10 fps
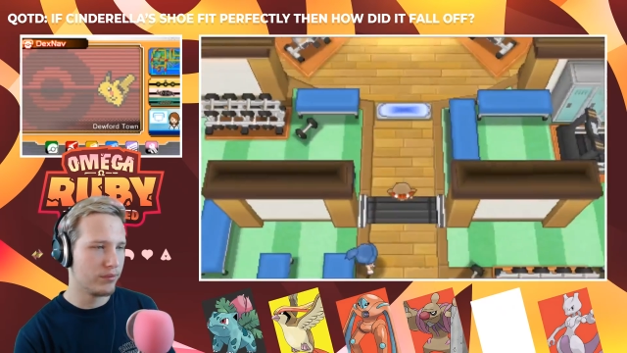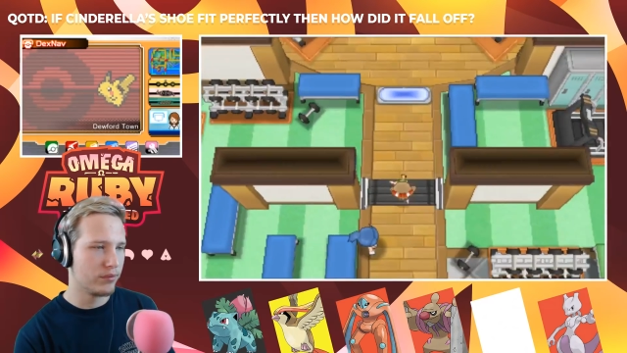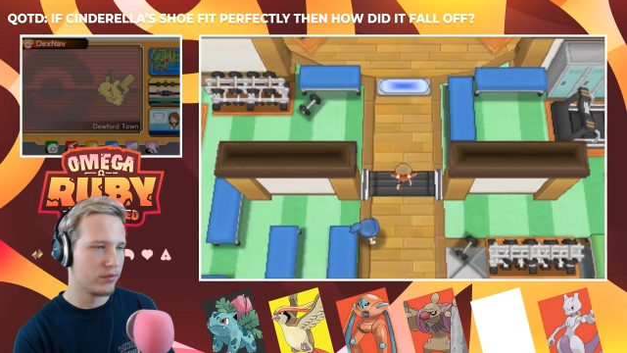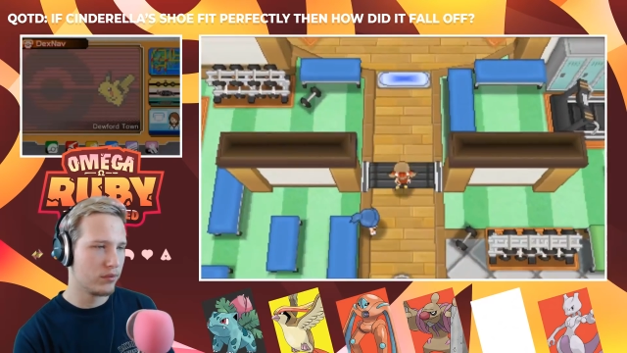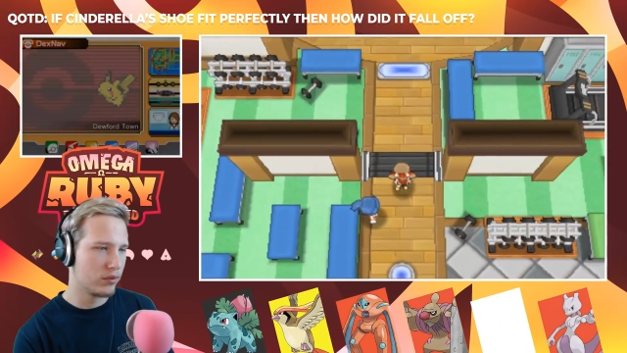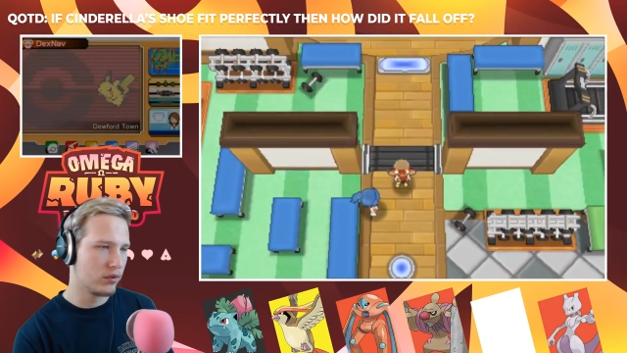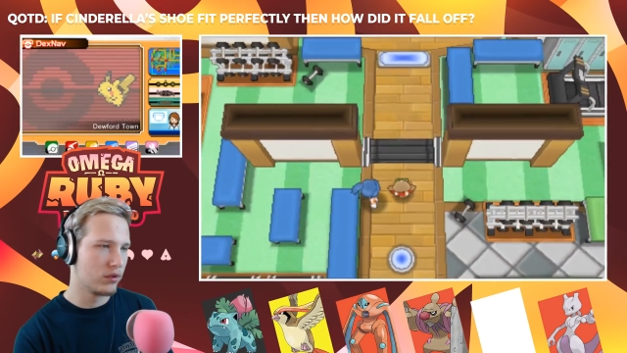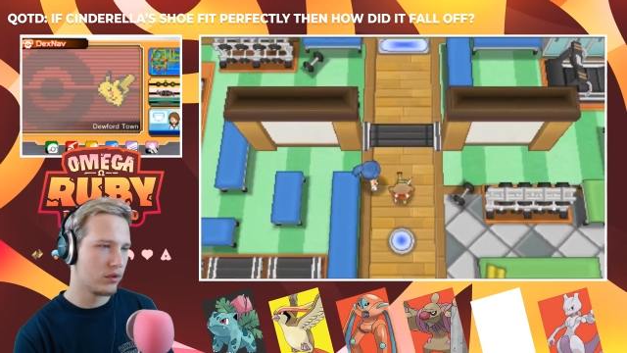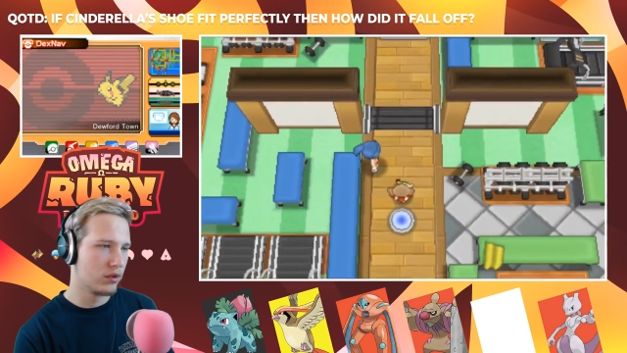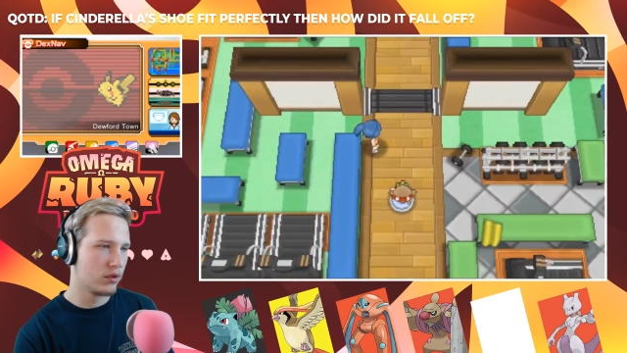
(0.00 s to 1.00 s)

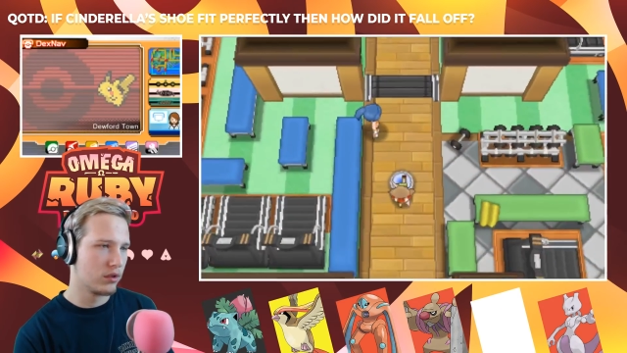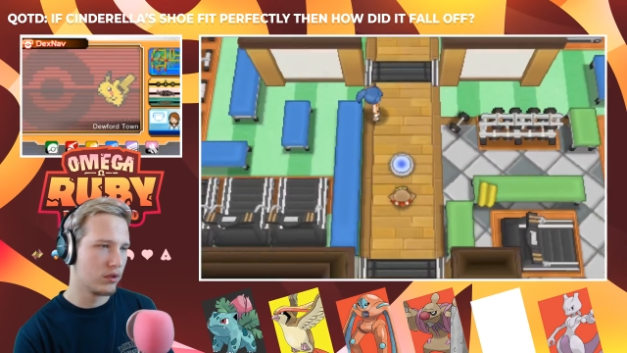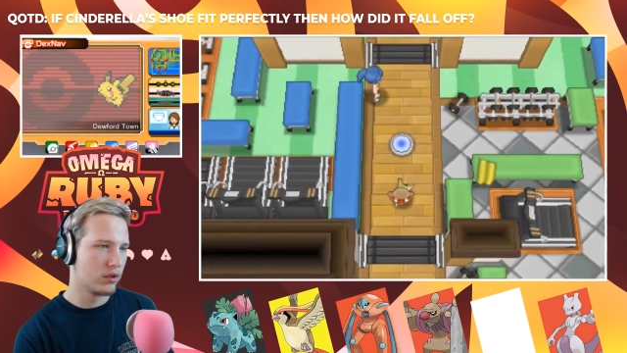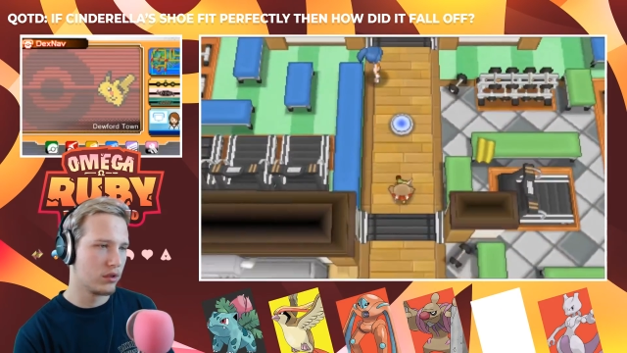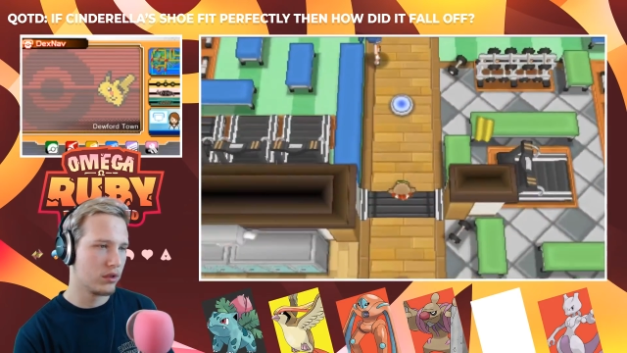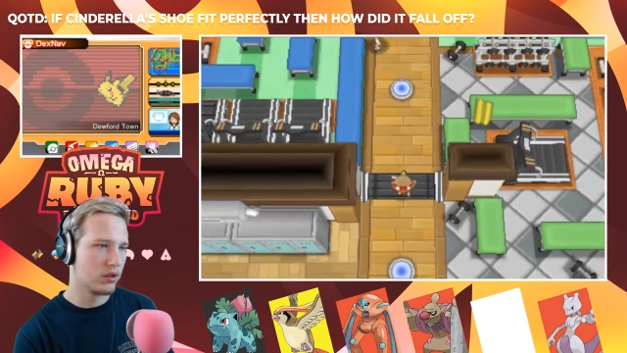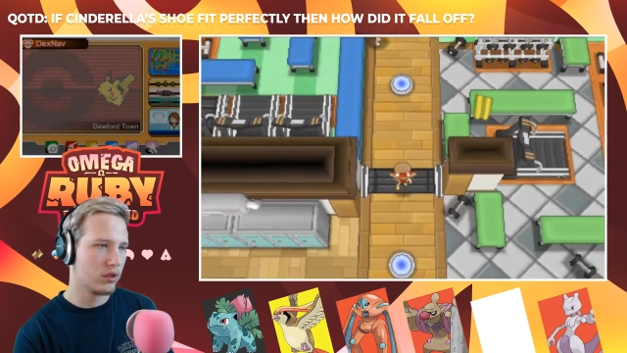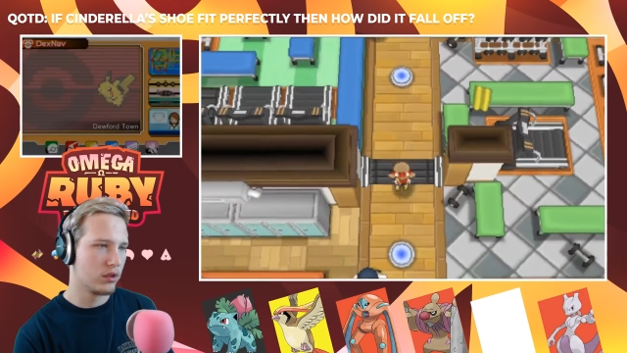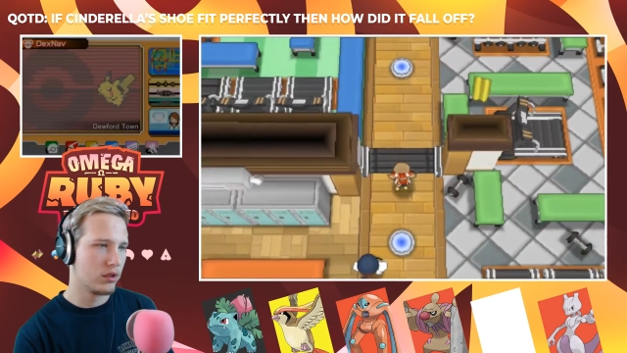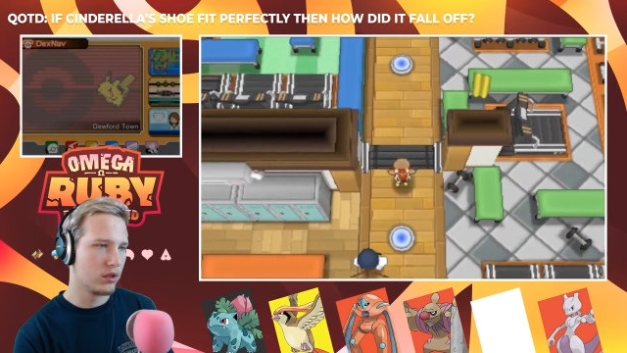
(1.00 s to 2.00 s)

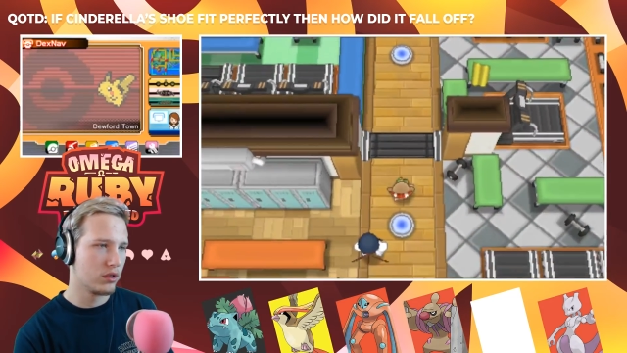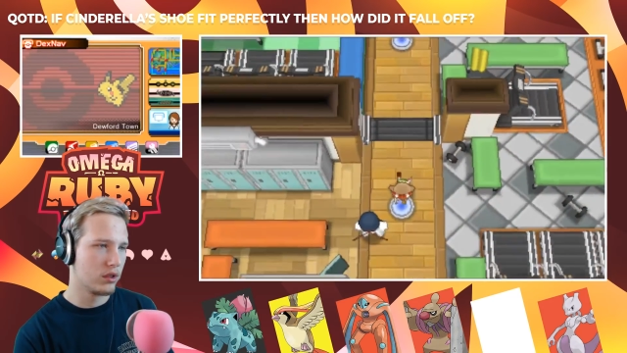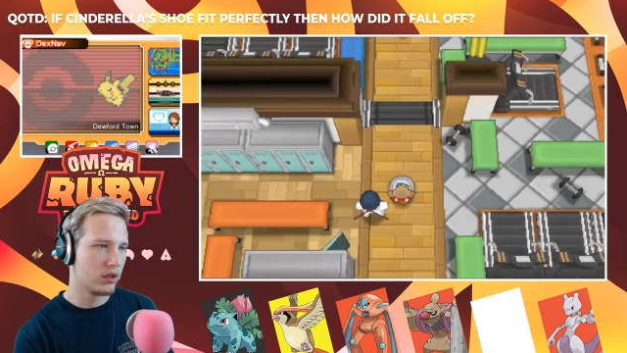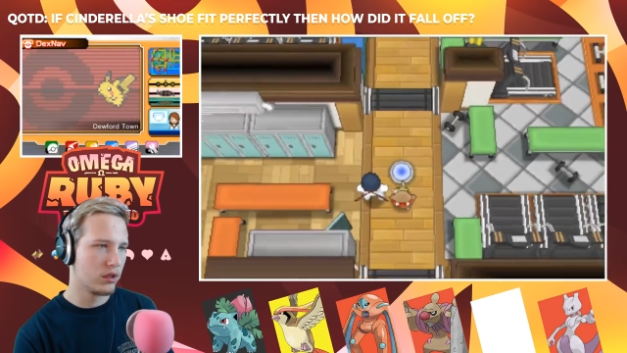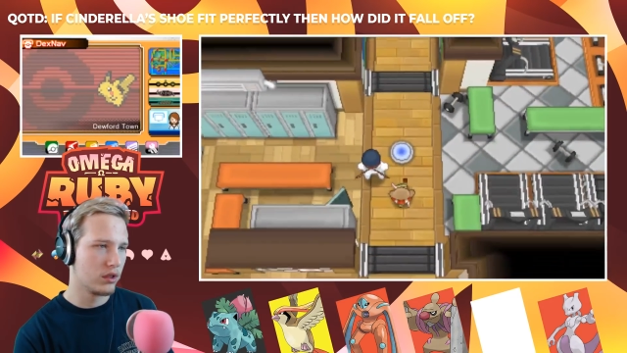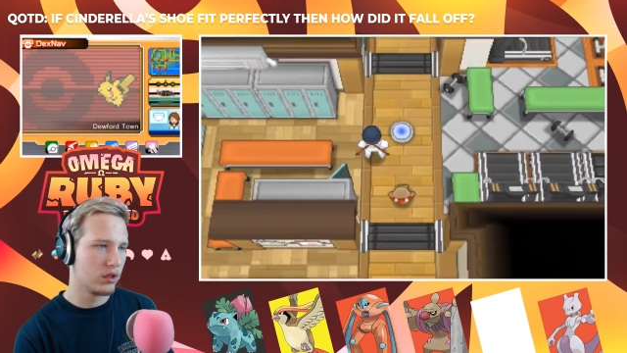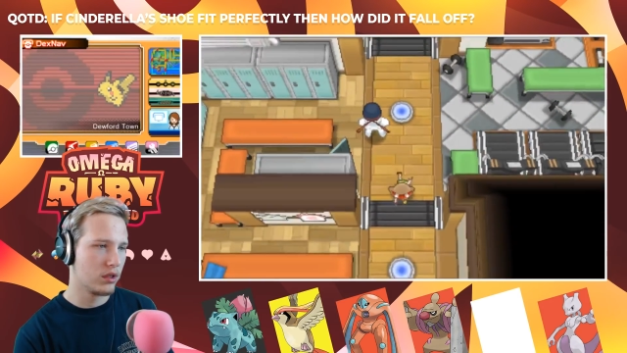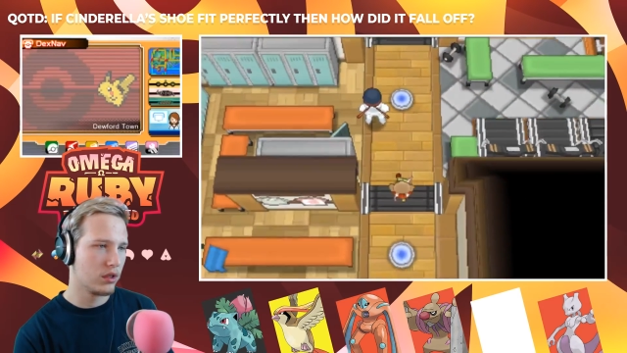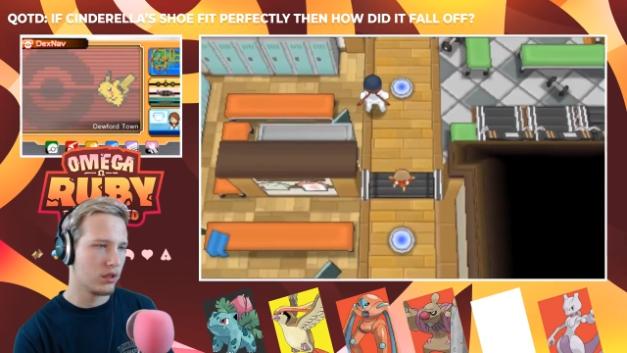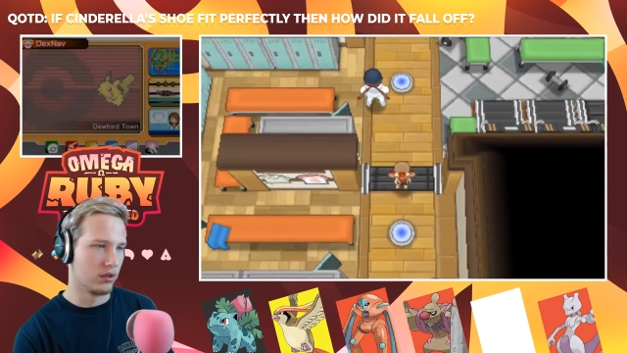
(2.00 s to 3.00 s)

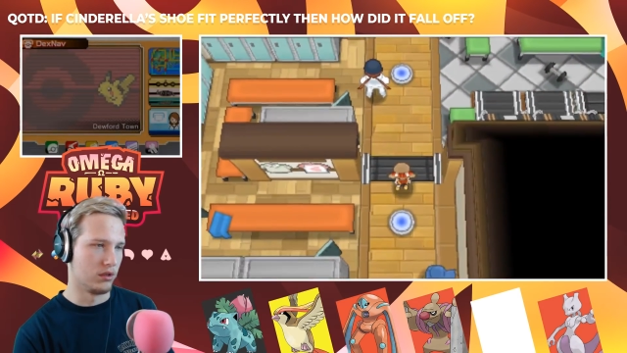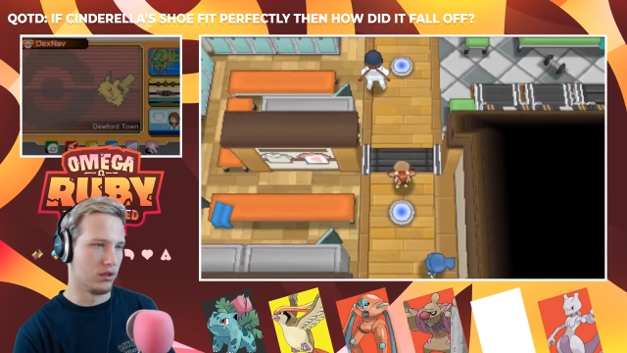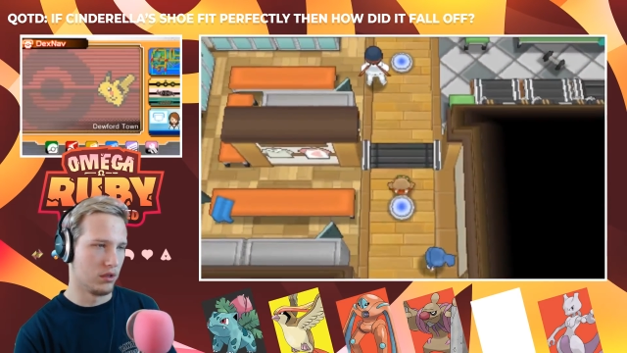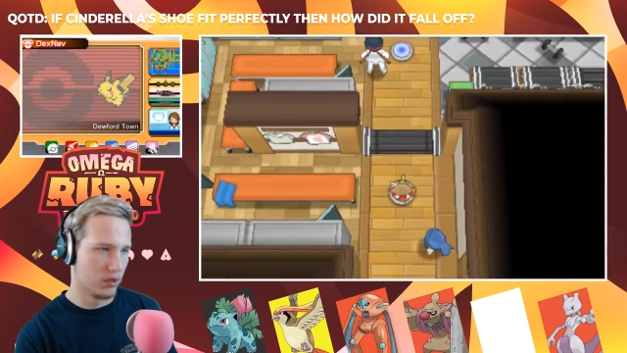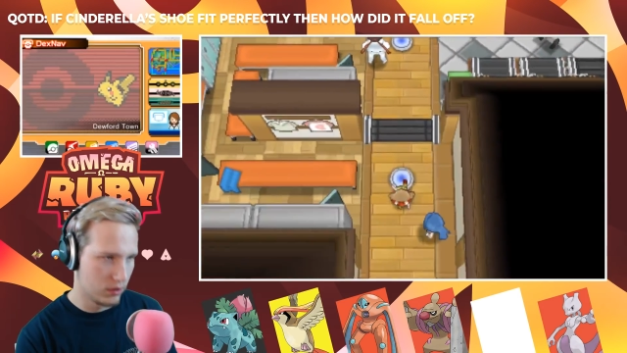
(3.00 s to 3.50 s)
[no speech]